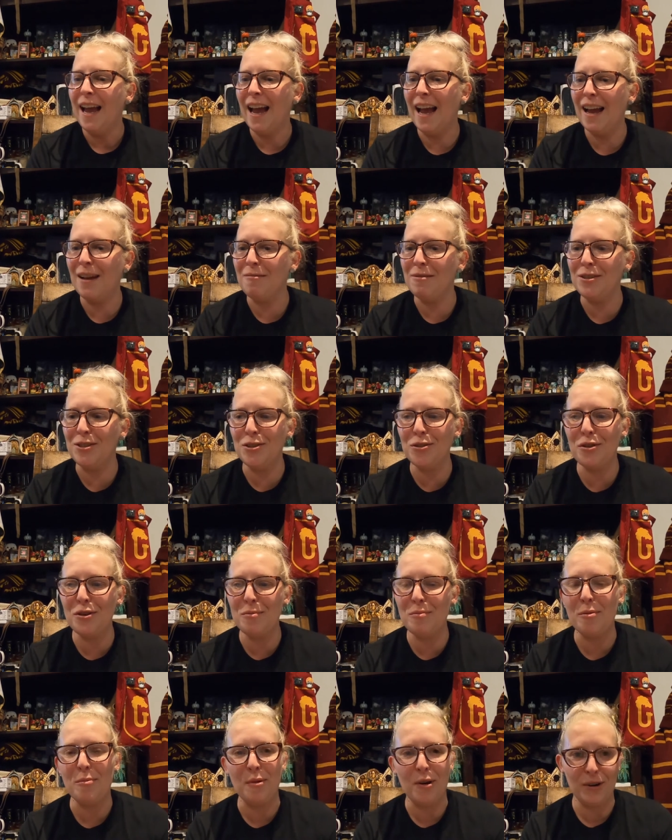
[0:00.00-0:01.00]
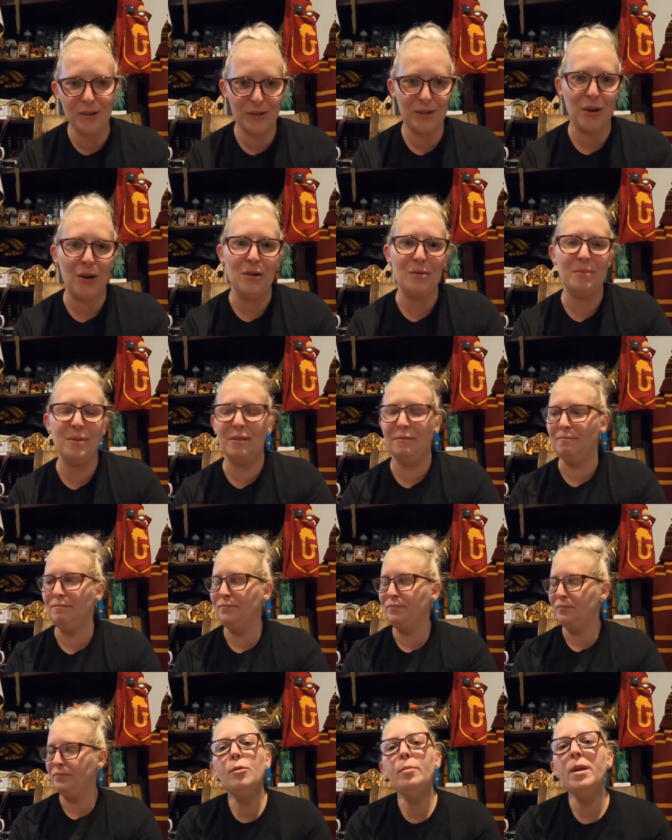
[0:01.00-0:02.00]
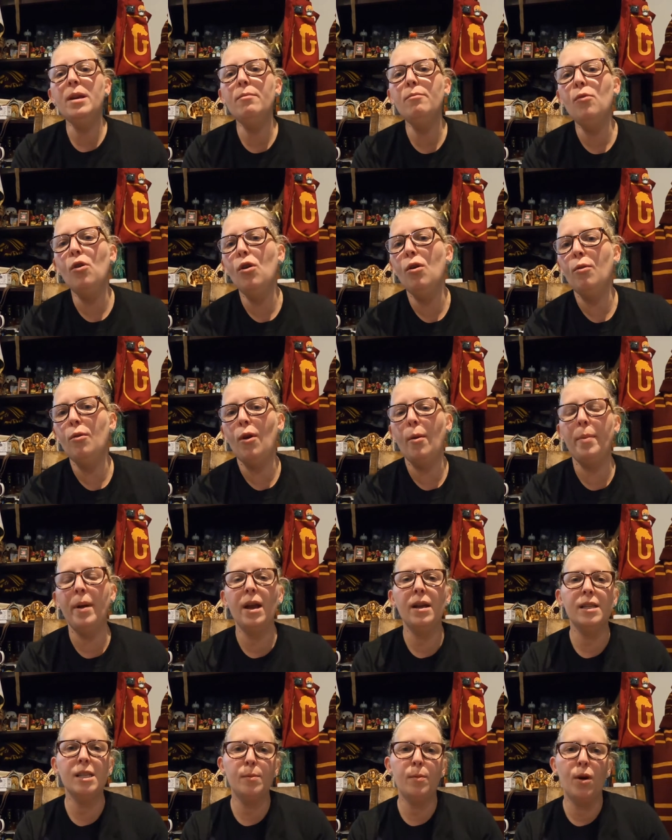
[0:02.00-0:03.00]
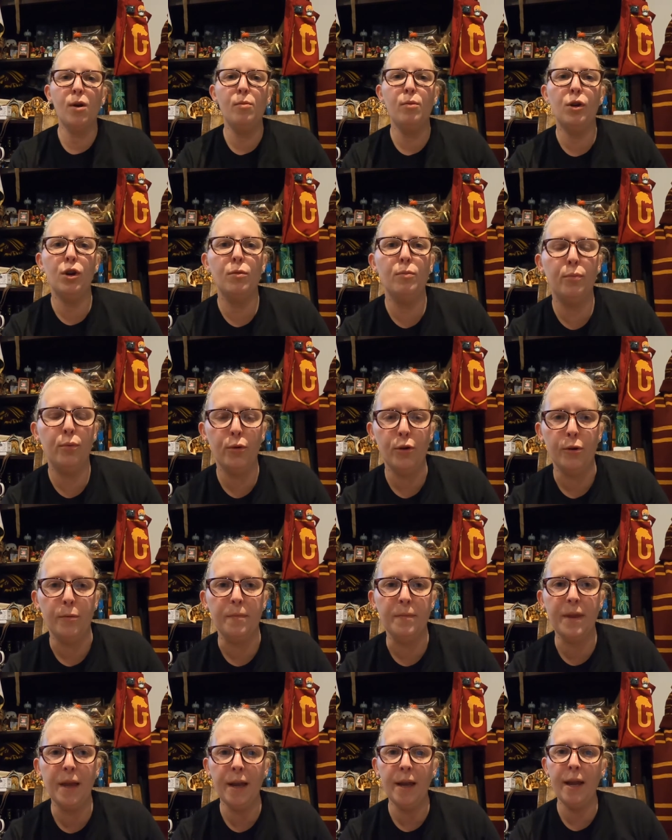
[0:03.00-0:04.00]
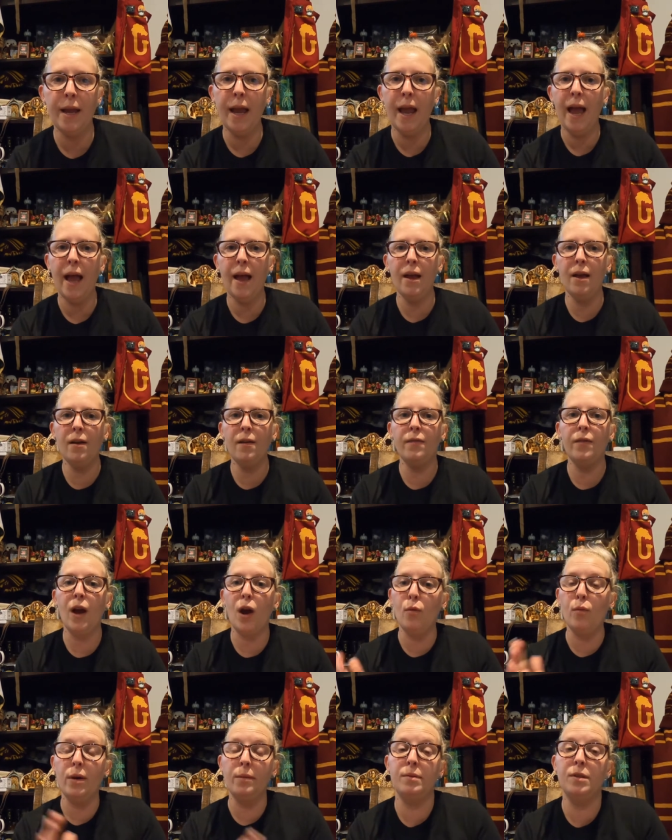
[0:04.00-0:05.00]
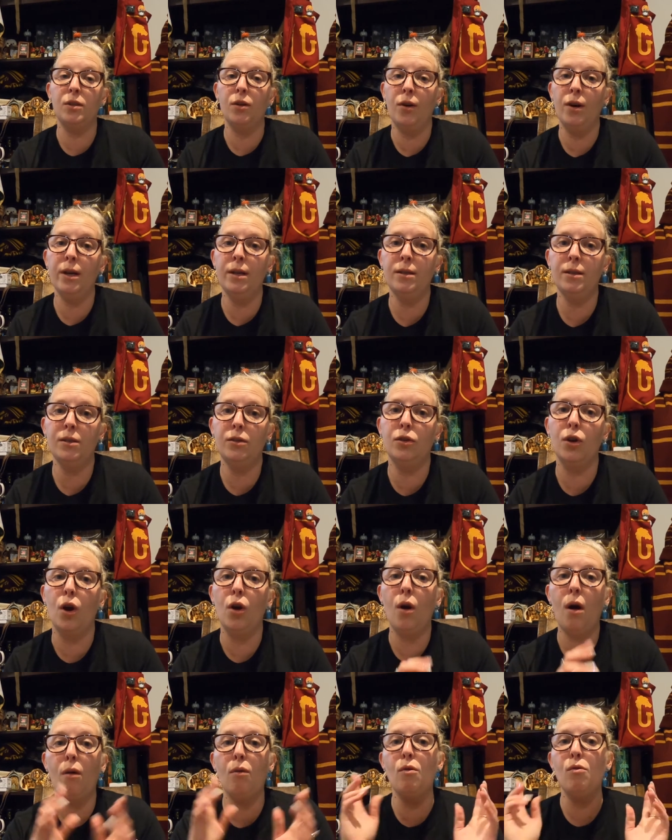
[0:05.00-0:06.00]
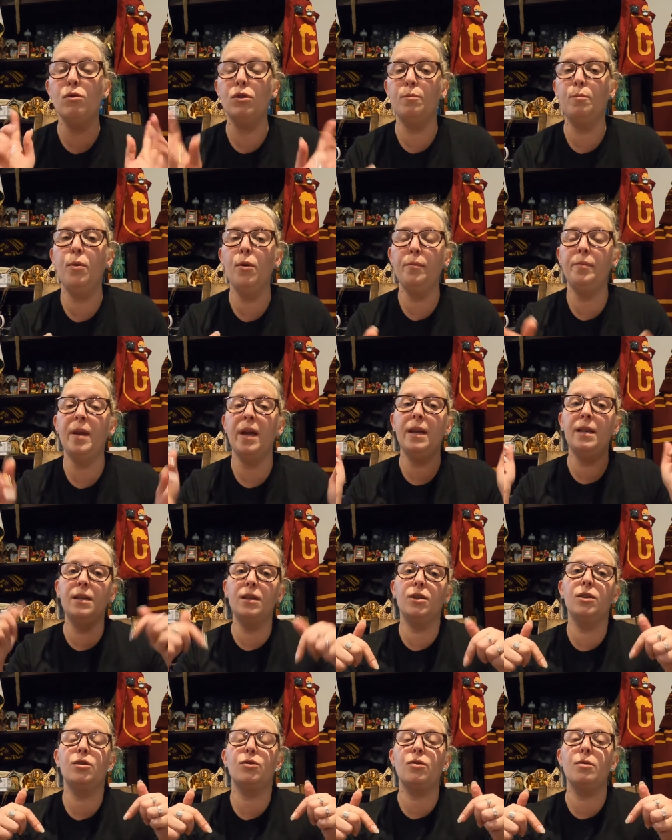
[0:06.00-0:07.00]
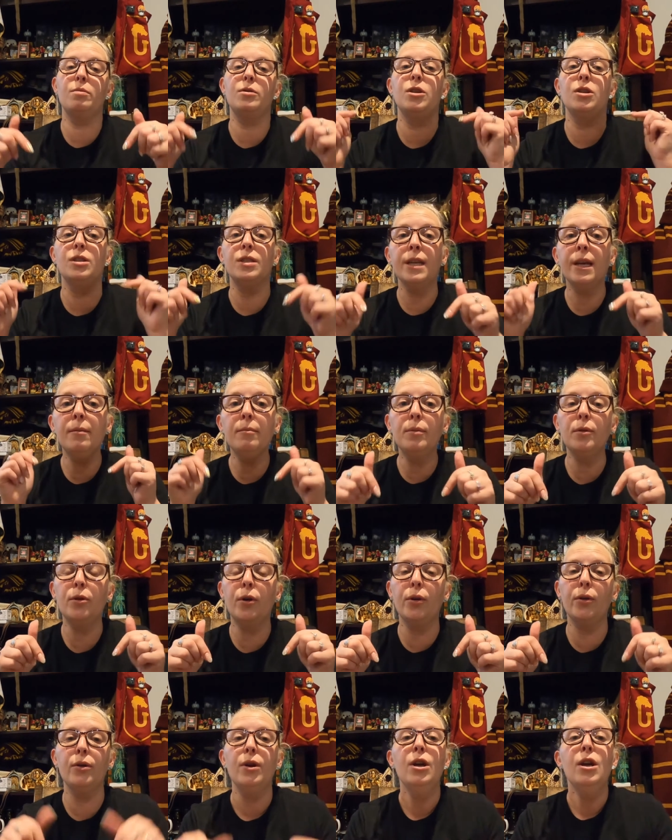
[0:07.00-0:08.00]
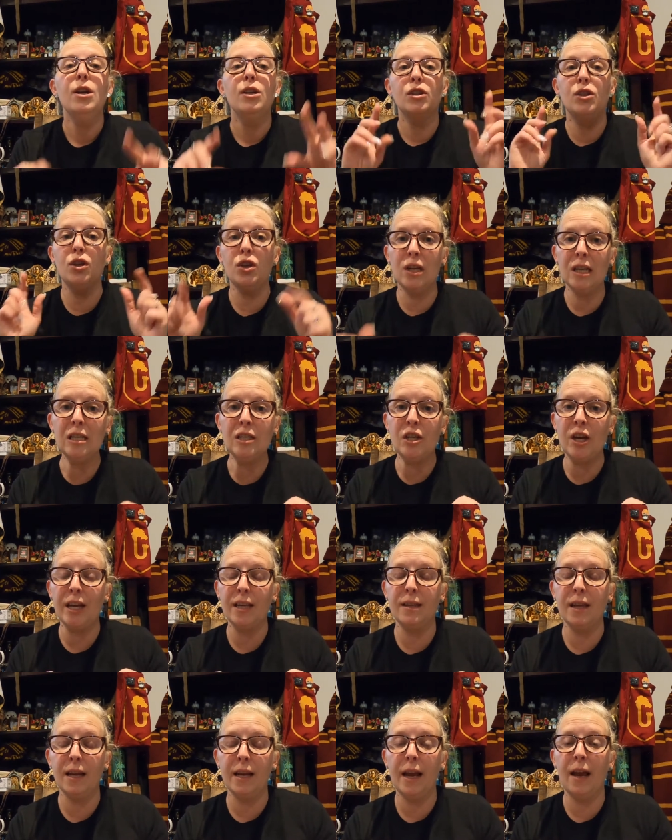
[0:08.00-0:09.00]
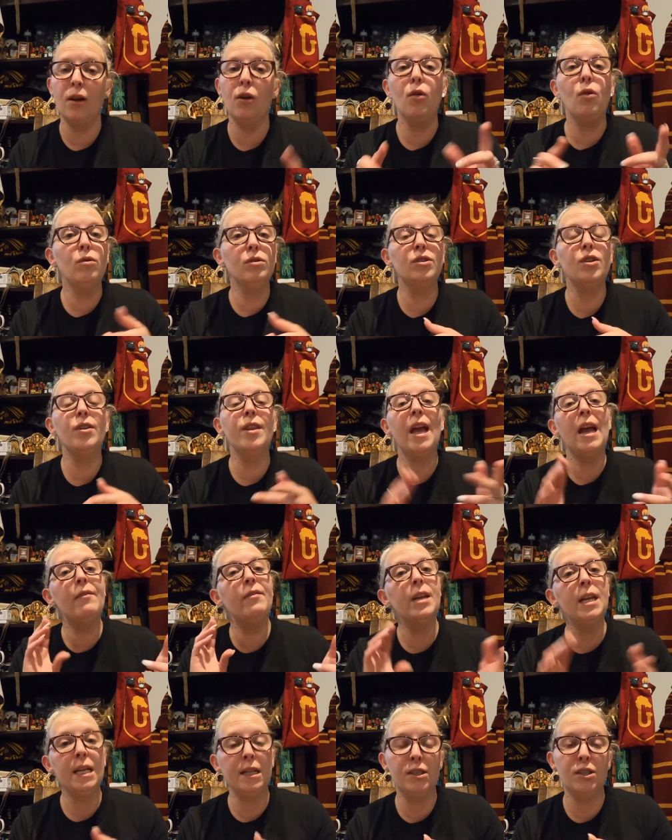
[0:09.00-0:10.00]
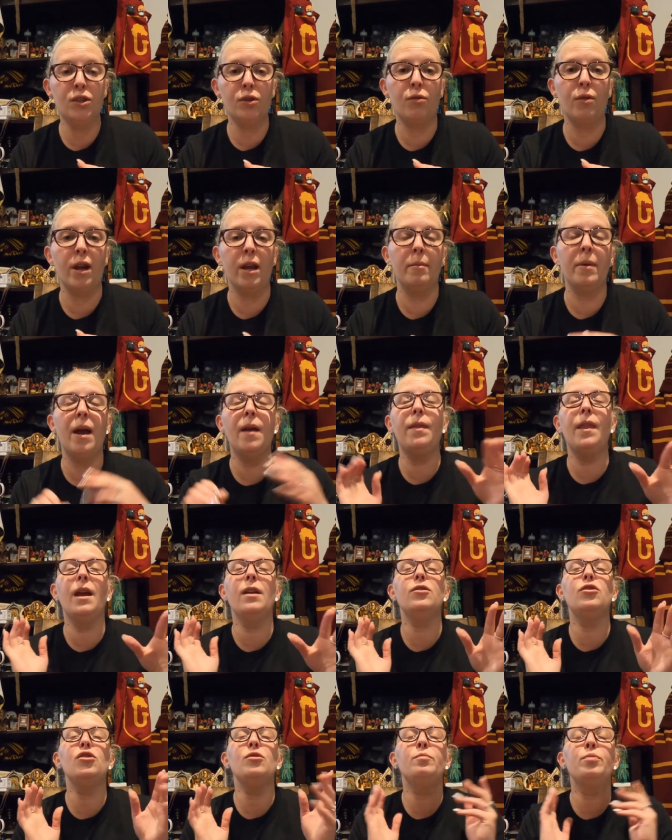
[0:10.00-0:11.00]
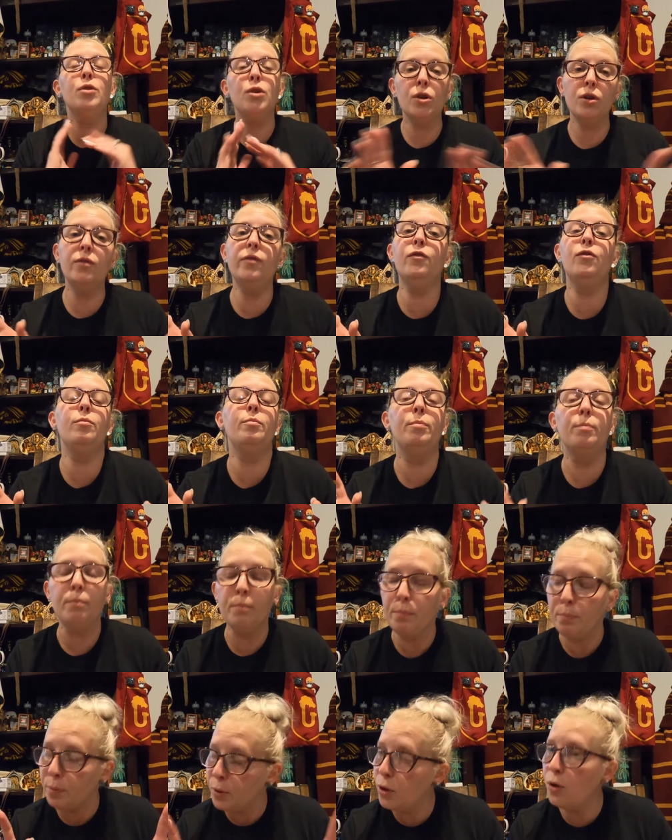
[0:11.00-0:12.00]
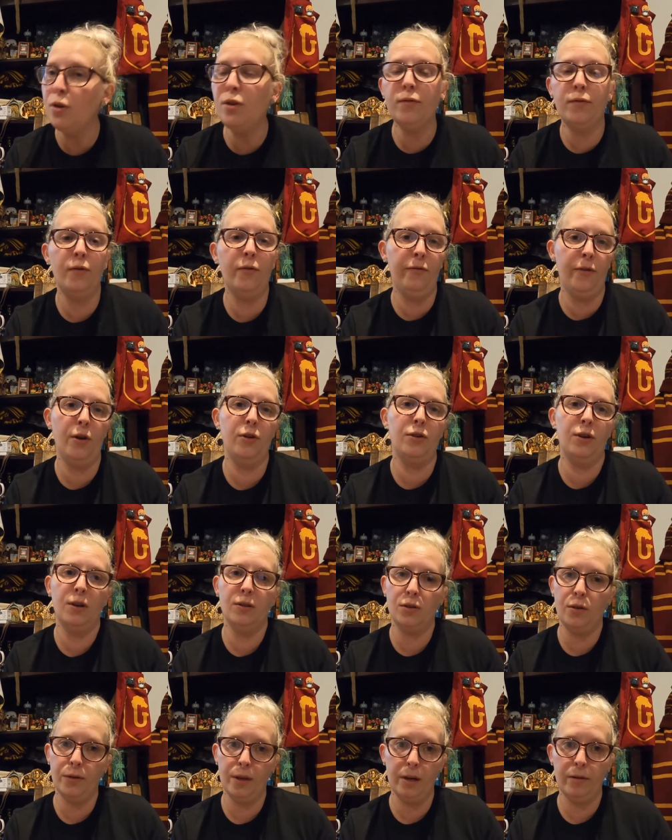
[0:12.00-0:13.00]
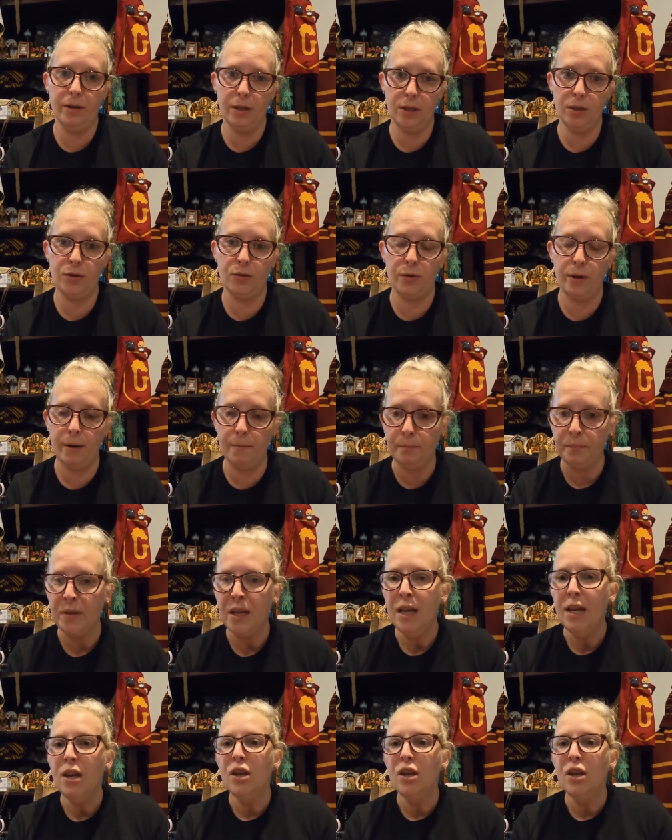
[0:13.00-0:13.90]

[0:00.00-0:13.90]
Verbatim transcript: uh, enjoyable box to open. A little bit more about Spellbook and Broom. They have a website, so I will put that in the description down below so you can check that out. Also, they have an Instagram and they do beautiful beautiful photos on their Instagram.